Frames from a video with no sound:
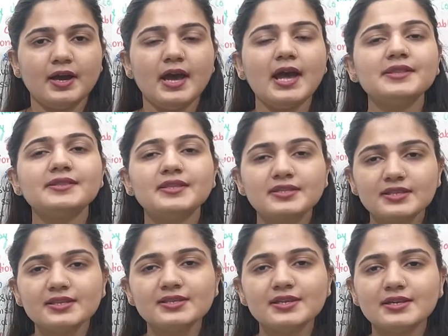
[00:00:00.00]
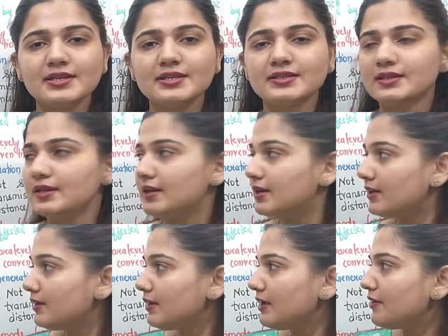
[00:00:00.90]
And this is the
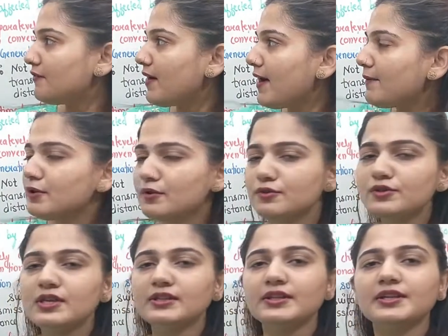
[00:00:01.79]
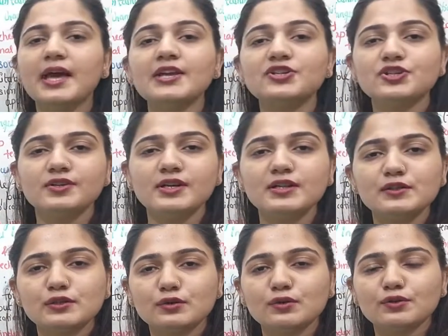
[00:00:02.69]
reason, if I am using the natural
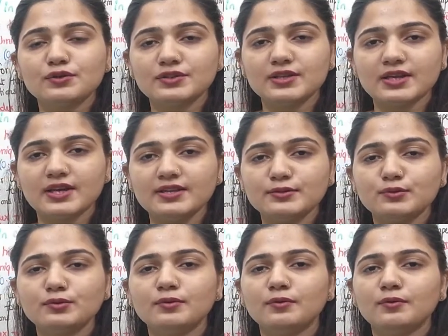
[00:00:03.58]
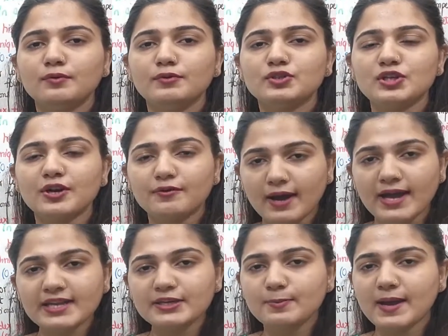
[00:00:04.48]
sources which are
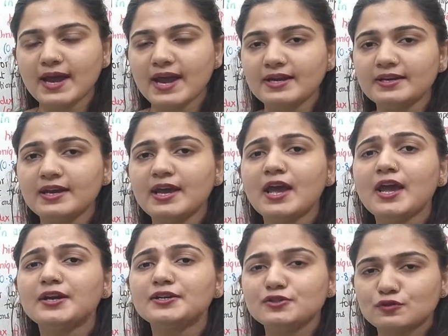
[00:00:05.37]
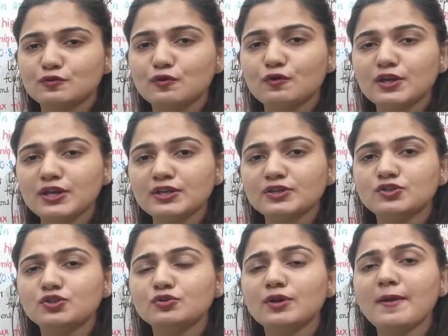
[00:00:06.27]
wide band, it is going
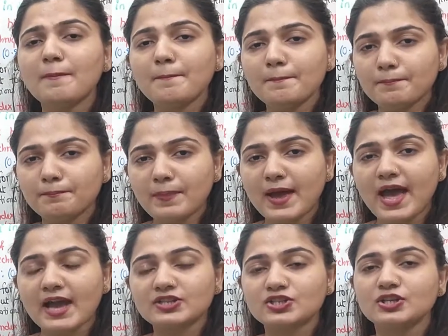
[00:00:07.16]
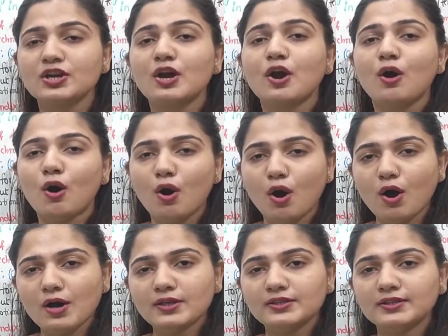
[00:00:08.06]
to impact
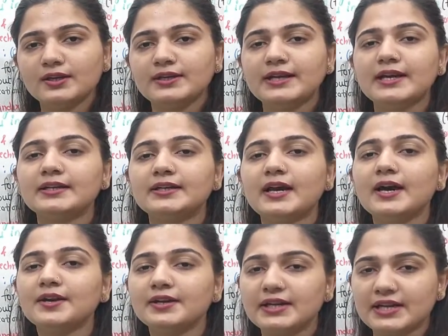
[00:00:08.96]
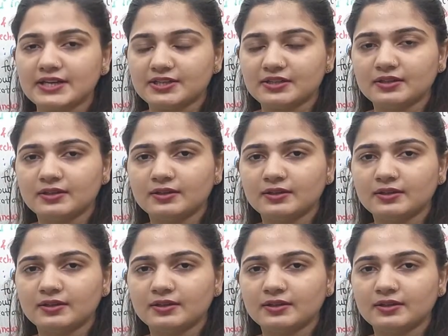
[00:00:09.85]
on the data rate.